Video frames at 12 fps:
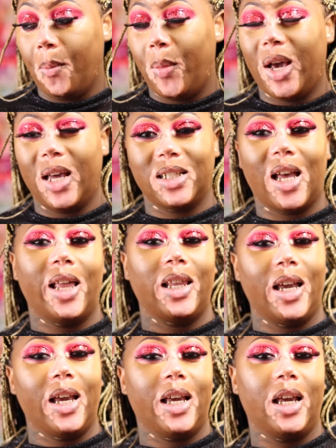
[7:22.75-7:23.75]
because
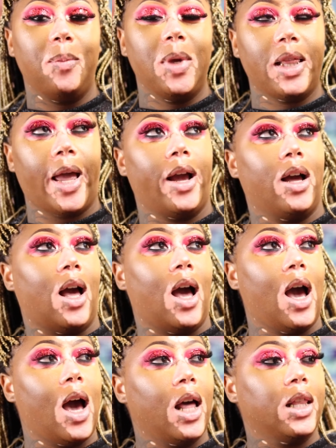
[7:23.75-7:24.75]
it give me like a
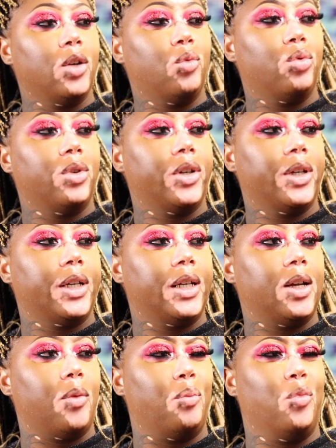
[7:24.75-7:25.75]

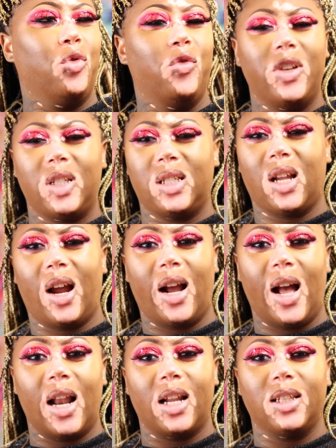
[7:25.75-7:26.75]
Hollywood movie star
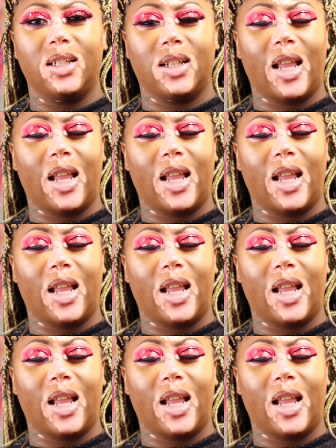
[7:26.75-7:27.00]
kind of look.